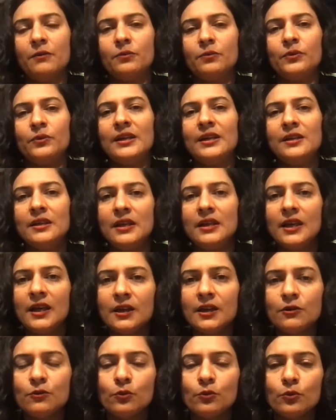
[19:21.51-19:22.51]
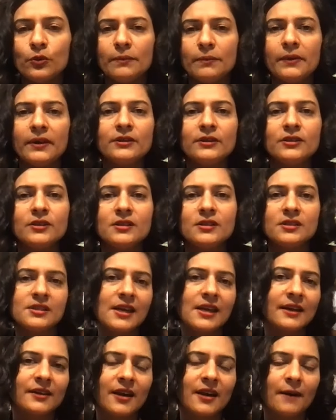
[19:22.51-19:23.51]
we need women to
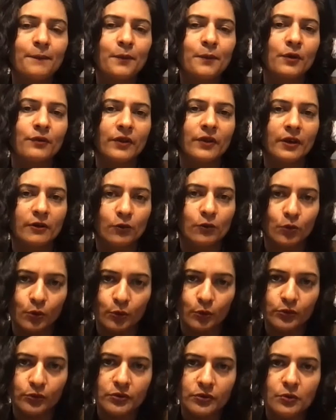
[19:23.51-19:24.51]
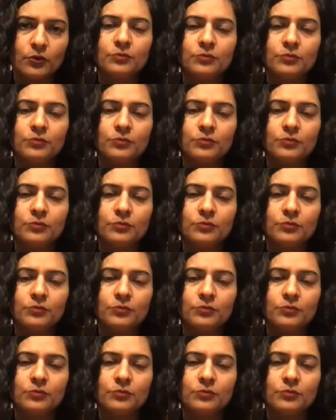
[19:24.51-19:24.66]
stand up on their own